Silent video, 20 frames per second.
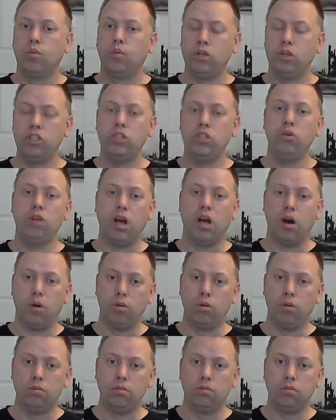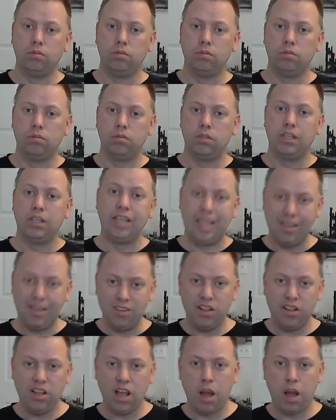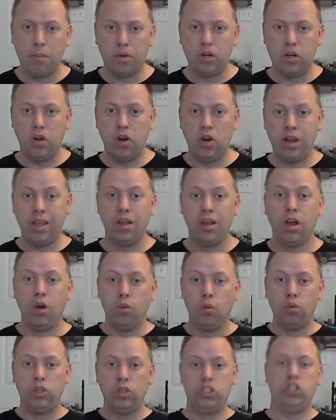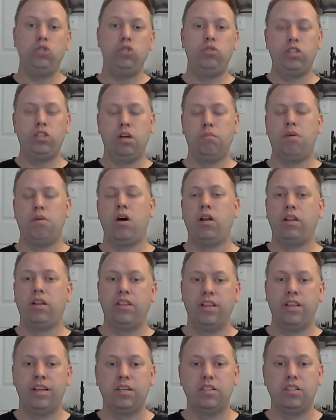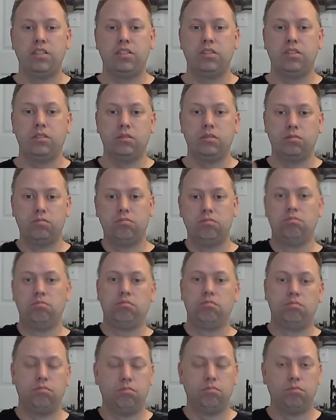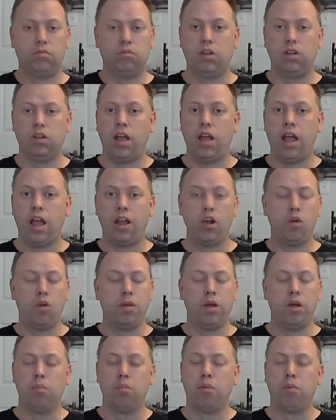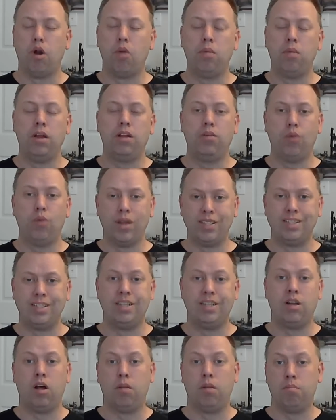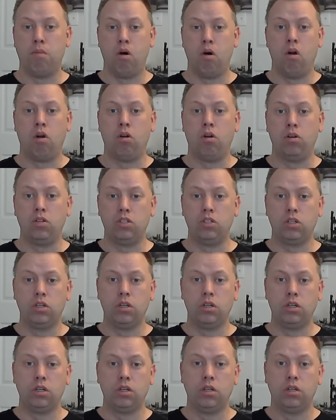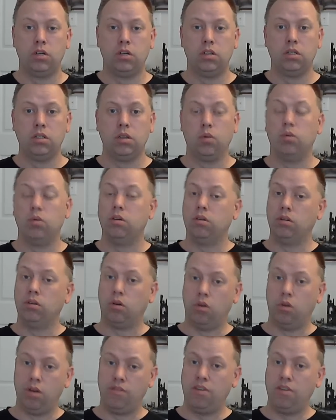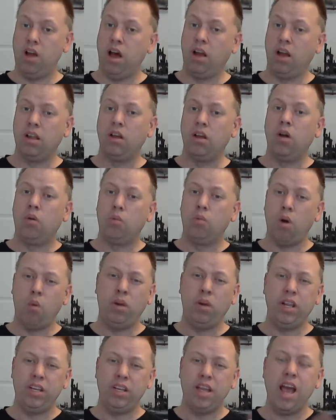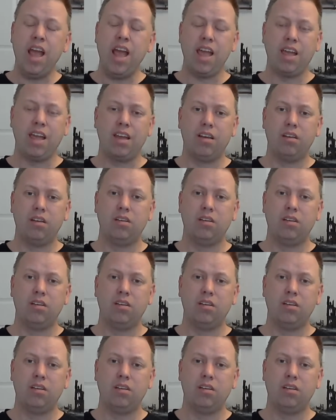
would you go? Given the opportunity, would you jump onto this and go become a permanent resident on Mars? Or if not, what would it take